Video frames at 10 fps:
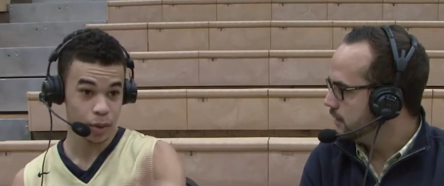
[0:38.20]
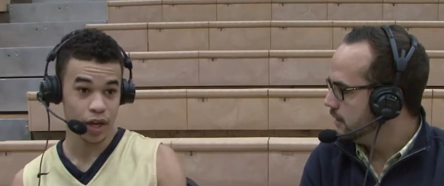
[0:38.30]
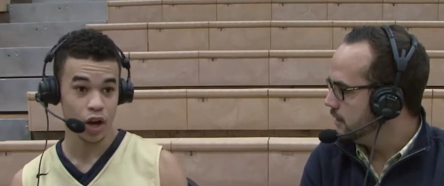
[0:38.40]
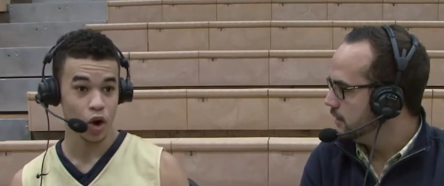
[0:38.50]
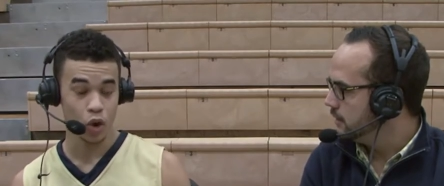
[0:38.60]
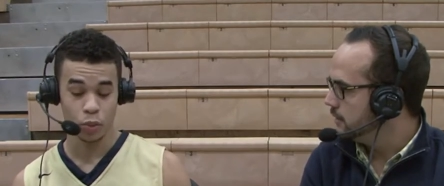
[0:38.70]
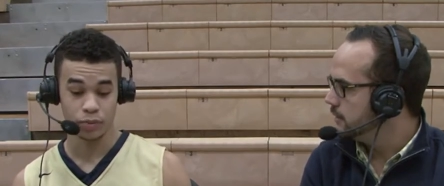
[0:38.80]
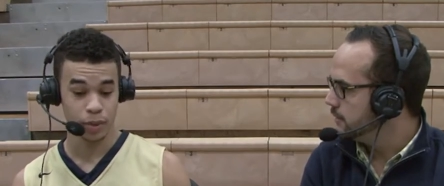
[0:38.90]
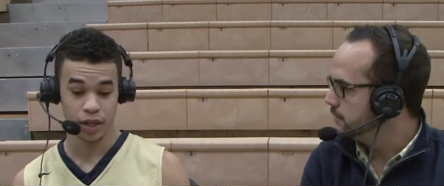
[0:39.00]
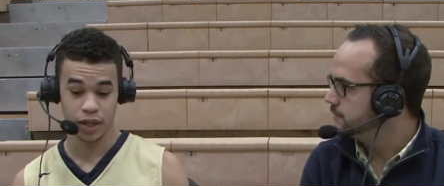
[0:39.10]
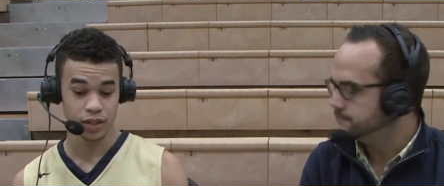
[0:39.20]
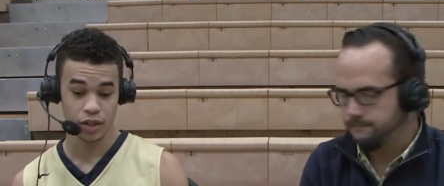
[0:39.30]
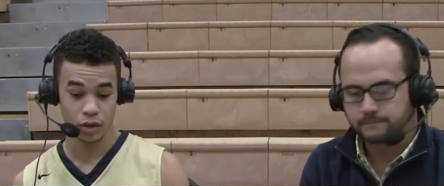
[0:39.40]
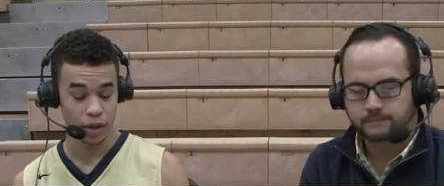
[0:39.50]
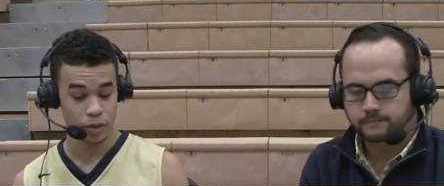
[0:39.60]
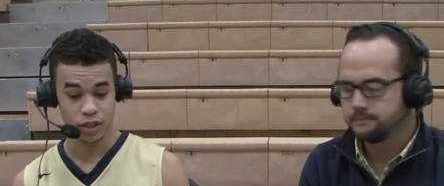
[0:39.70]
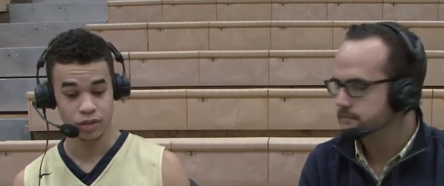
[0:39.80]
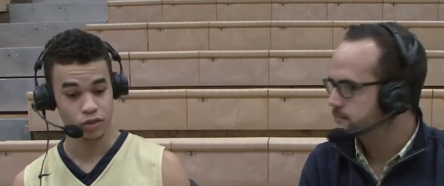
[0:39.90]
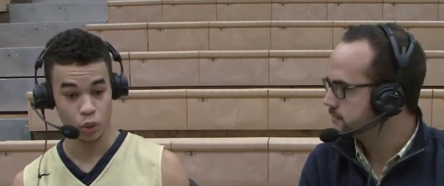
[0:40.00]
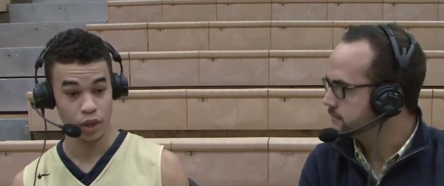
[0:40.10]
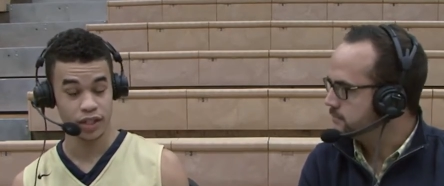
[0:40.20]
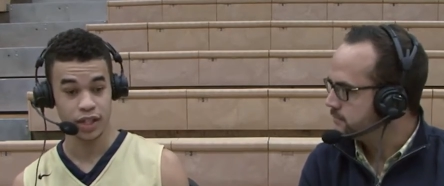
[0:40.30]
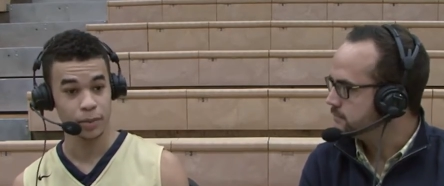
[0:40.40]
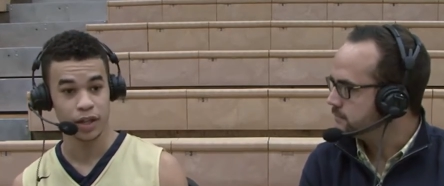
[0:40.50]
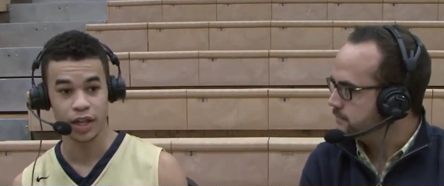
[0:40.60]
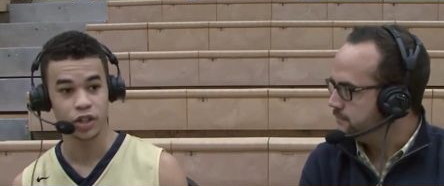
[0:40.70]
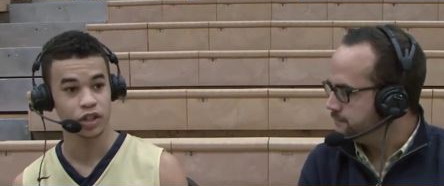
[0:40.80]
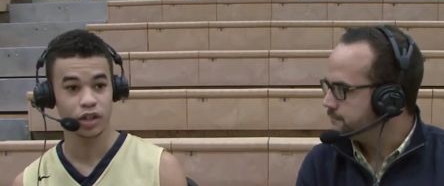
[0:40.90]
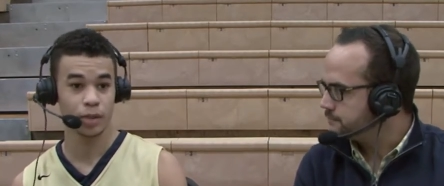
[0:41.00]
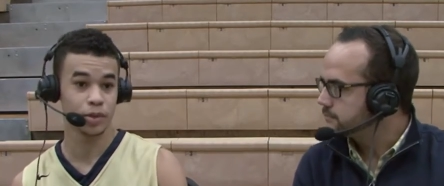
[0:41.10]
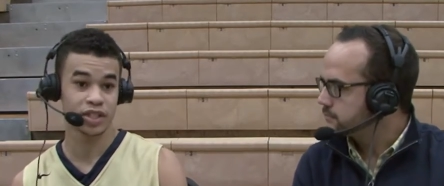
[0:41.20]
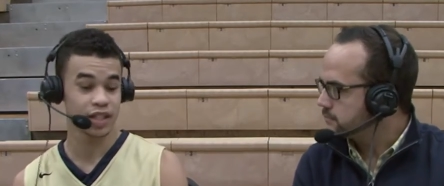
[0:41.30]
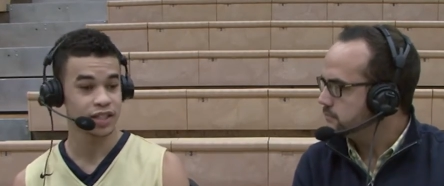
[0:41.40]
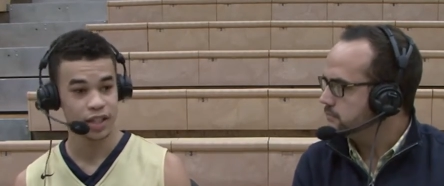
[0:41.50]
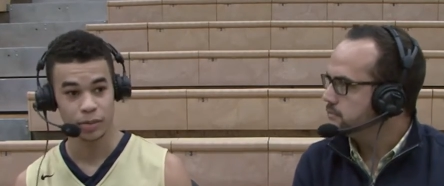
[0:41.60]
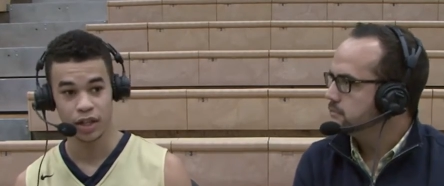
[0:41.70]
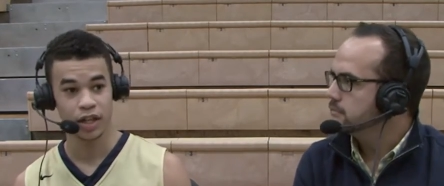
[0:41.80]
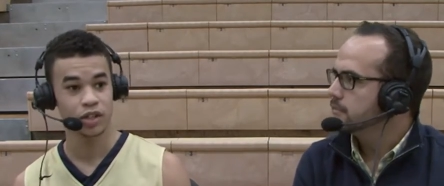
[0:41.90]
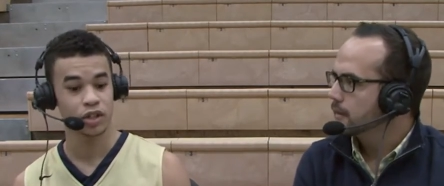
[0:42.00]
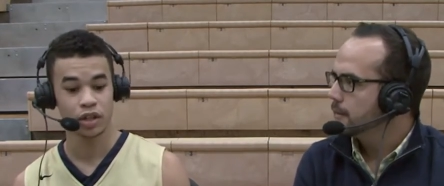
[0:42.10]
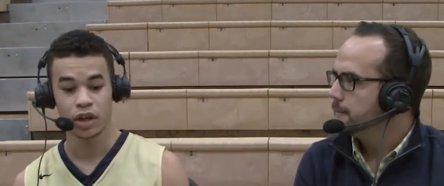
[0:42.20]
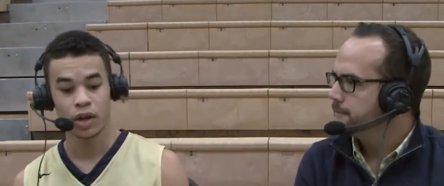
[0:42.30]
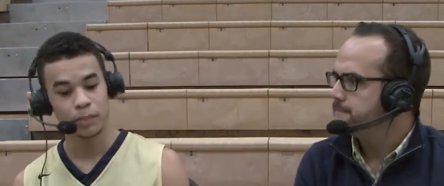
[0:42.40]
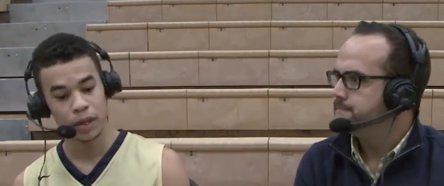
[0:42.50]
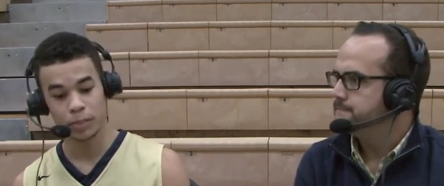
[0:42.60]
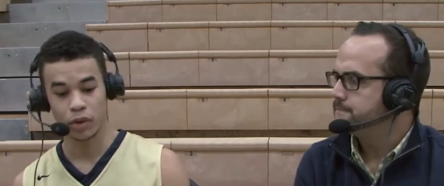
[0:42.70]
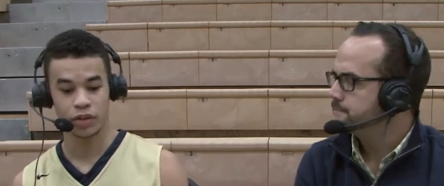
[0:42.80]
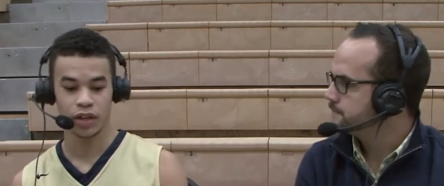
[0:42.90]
Speaker 1: played at home. We've played against you know number 20 team in the nation and number six team in the nation. Beat both of